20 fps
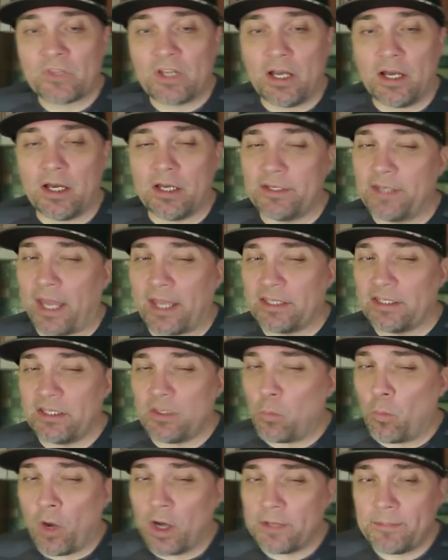Uh,
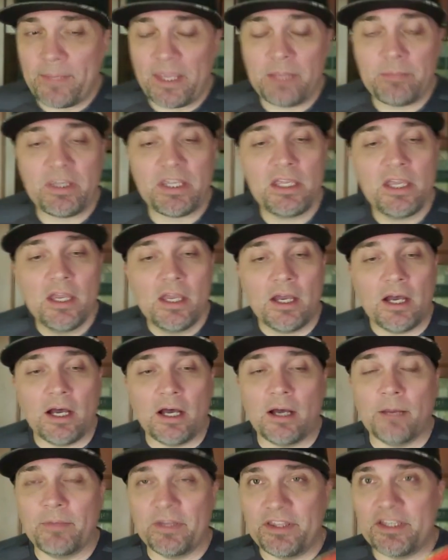ninety-one maybe,
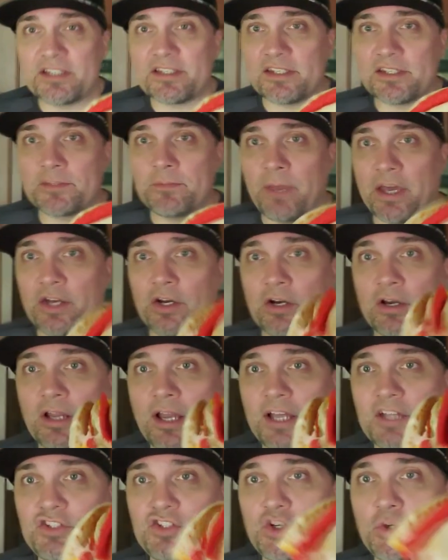uh, but this is better.
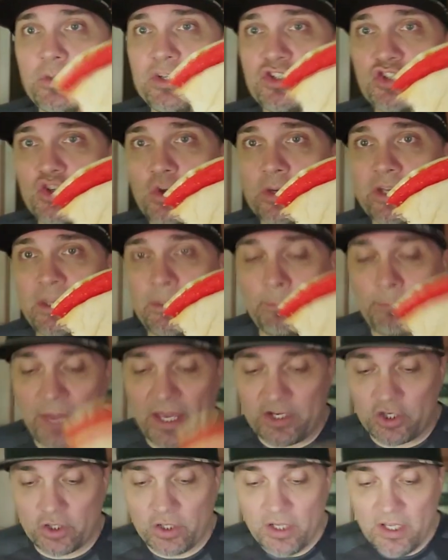I do enjoy it
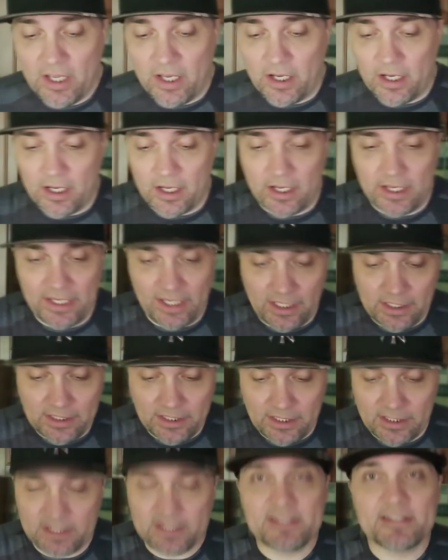better. Uh, it
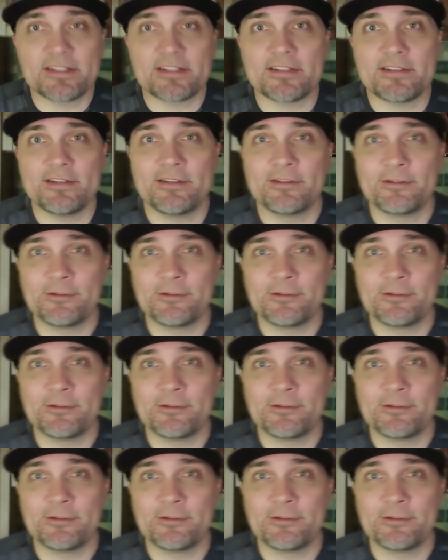is